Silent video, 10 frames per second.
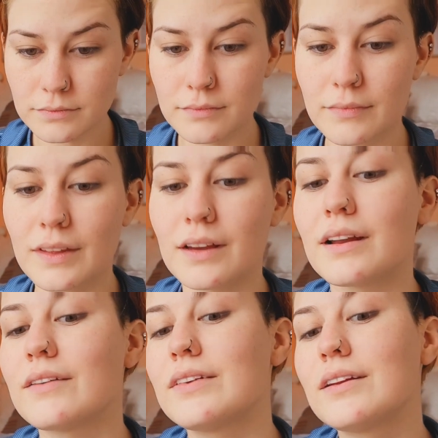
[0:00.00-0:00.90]
and I
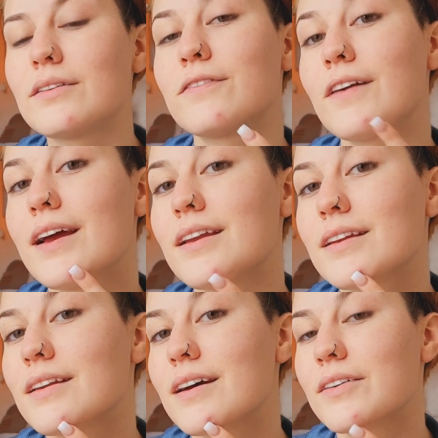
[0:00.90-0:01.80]
have a little friend
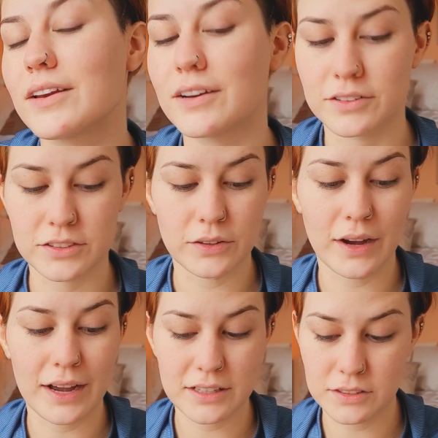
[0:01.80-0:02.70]
down here, so
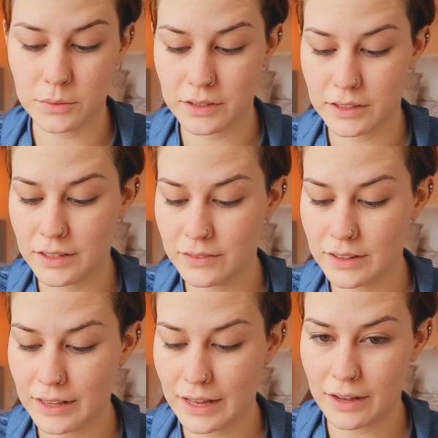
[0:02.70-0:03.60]
I just want to cover
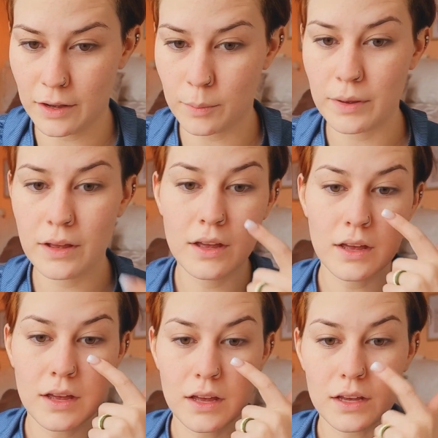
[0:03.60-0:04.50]
that up
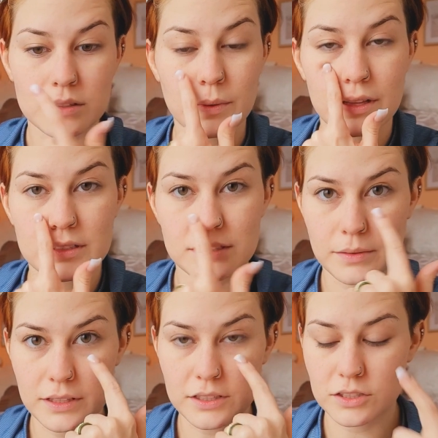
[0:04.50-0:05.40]
as well as some of
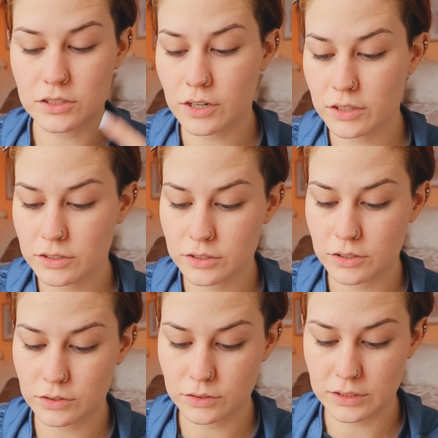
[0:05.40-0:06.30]
these dark
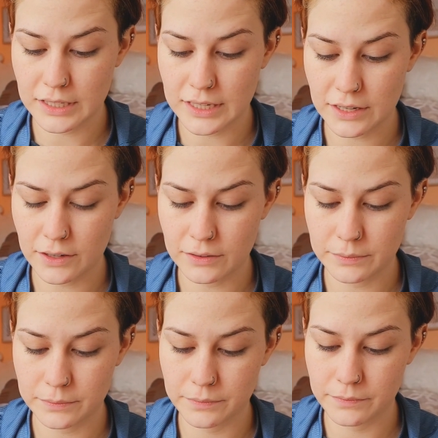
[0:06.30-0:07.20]
circles here.
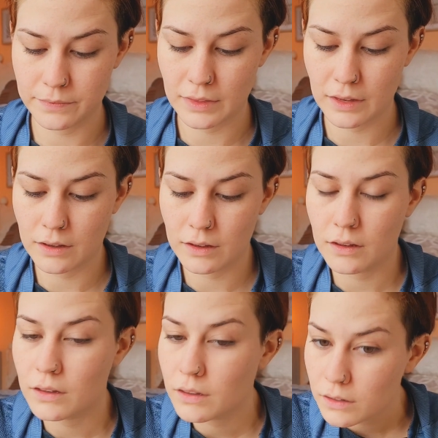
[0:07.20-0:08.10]

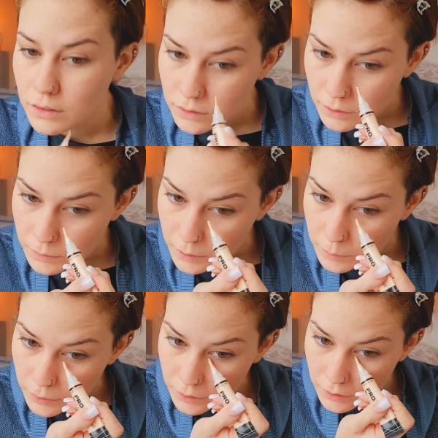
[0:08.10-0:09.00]
So I'm going to
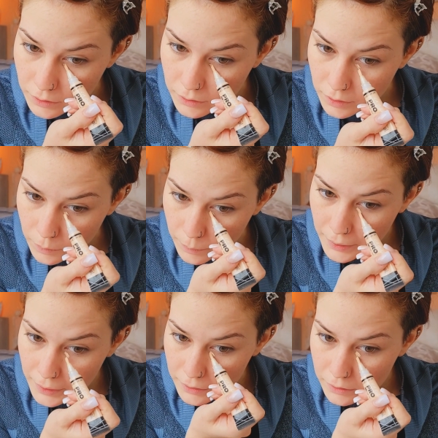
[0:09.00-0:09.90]
put a little
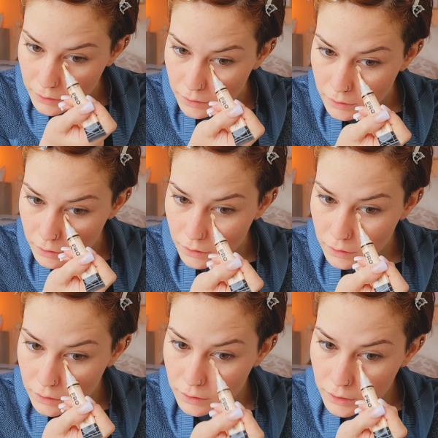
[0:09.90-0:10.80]
bit
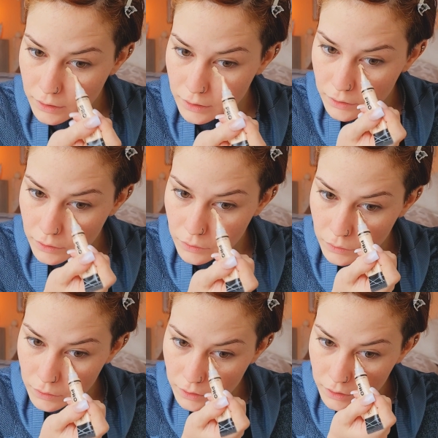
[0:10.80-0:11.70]
on the inner
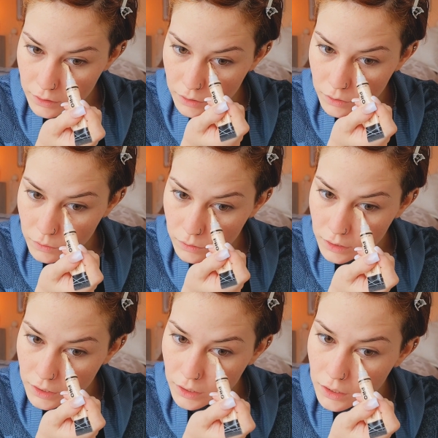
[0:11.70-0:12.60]
corner
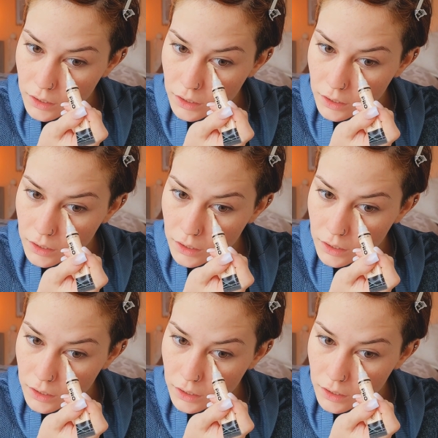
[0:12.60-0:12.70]
only